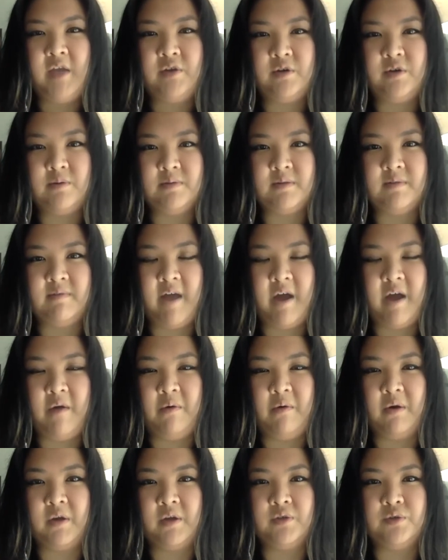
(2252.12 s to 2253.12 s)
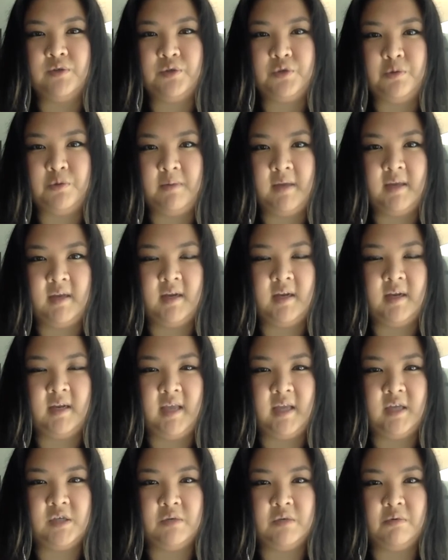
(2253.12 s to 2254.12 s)
in terms of how we're consuming and
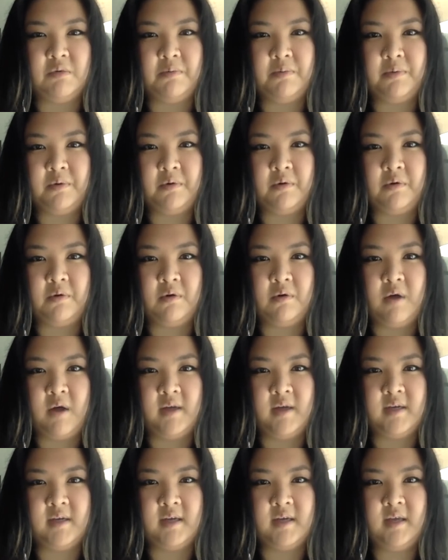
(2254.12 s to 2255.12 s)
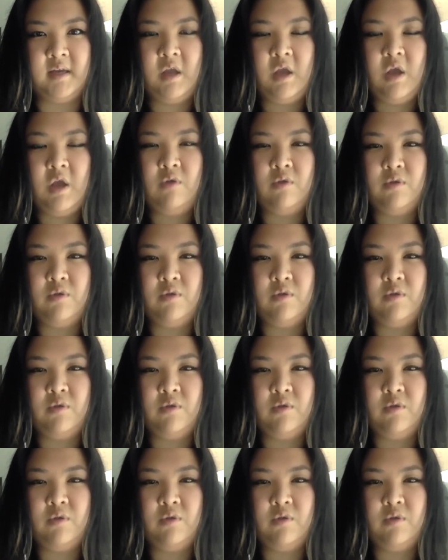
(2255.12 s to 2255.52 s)
engaging with political content,